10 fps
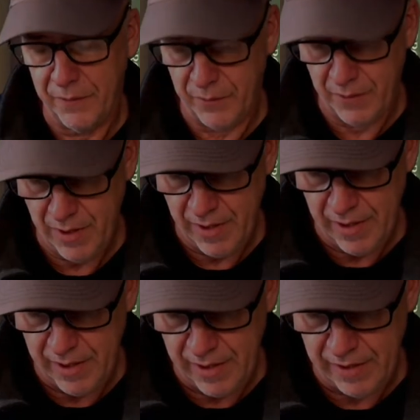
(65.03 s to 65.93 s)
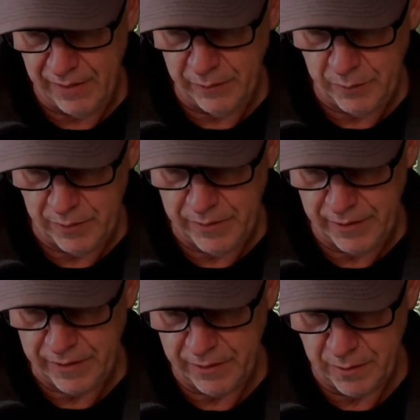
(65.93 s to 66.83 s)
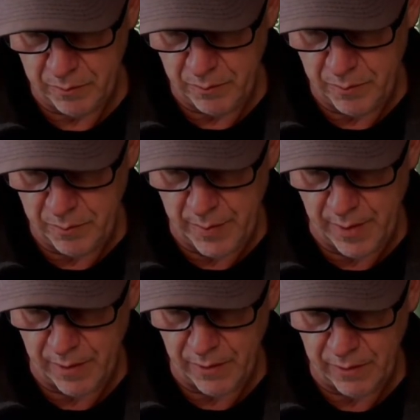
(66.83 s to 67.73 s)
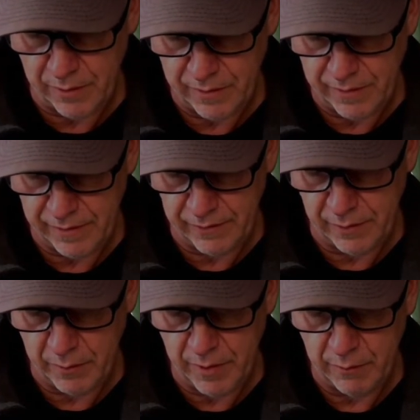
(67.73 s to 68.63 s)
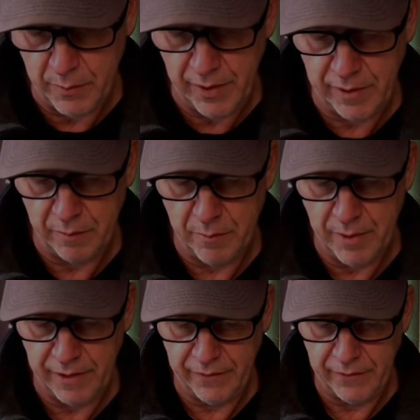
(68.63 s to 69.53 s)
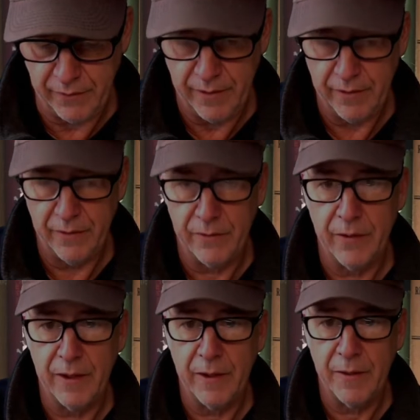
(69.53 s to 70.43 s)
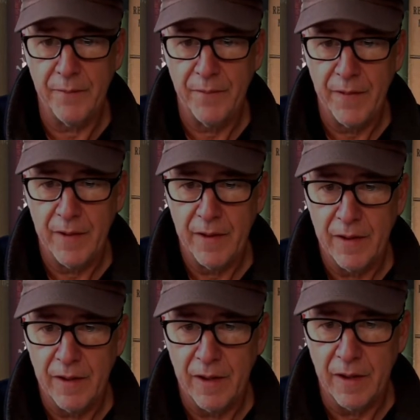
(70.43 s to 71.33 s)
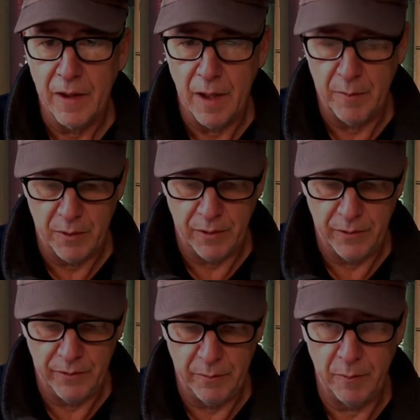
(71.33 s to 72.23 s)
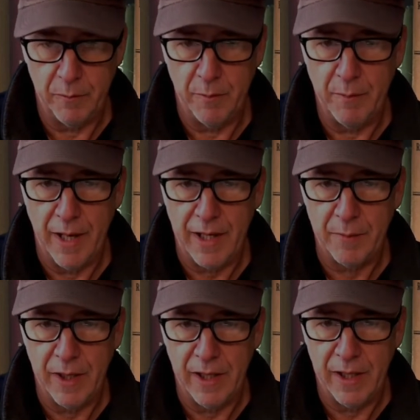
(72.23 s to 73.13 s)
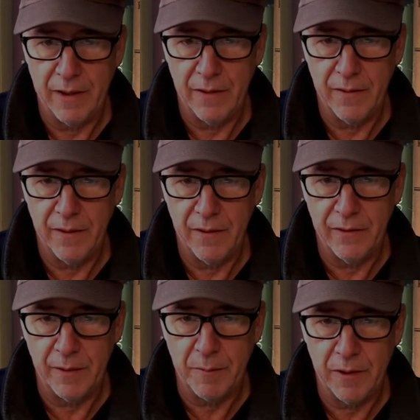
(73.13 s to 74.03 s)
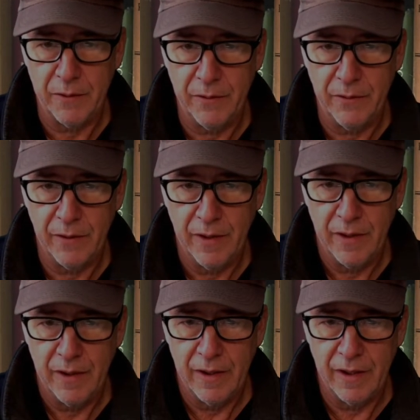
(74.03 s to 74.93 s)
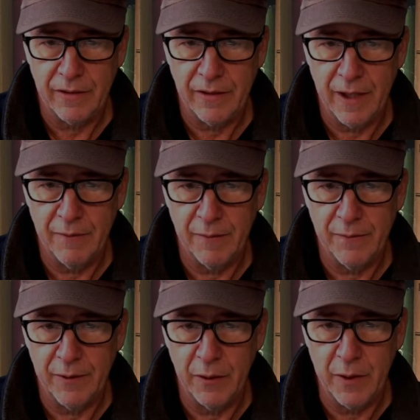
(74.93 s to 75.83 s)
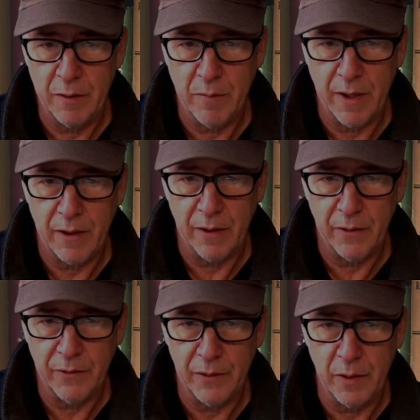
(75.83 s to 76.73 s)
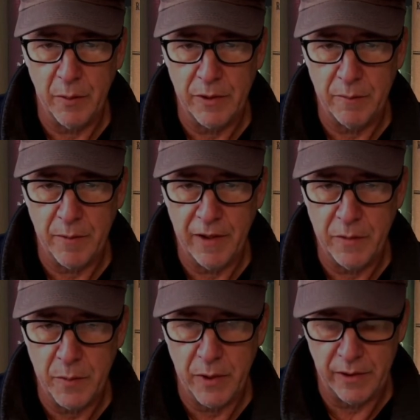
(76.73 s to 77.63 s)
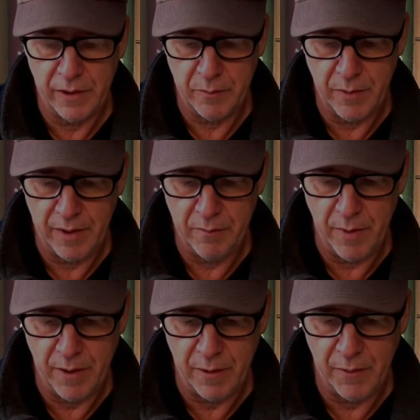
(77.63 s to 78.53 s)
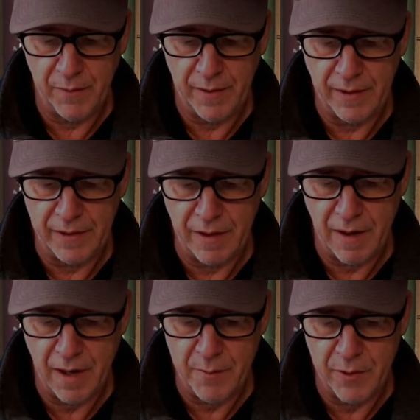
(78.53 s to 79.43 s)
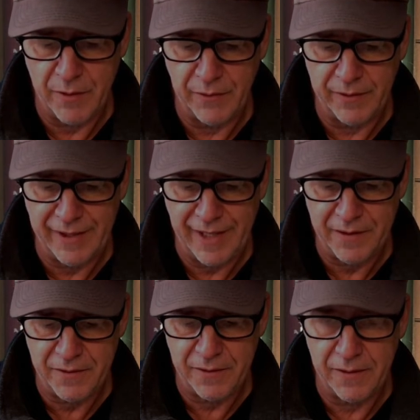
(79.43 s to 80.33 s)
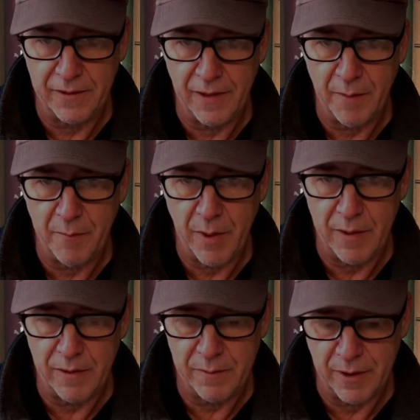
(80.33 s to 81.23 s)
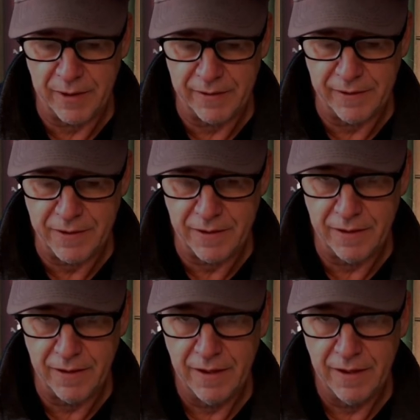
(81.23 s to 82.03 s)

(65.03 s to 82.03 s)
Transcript: So in this particular barrel is a little bit of a pain in the butt. So there it is there uh, up close. Let me put my back of my hand here. There it is up close. And it's kind of a floating barrel. So you put the mainspring into the main barrel and then the arbor is attached to the top part here. I'm not going to touch it.